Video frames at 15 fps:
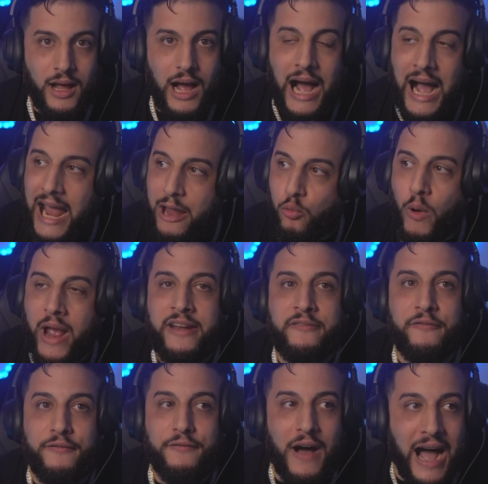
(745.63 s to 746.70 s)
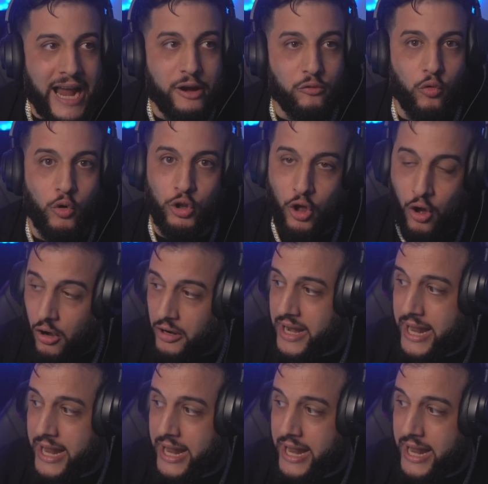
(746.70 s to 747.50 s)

I went viral on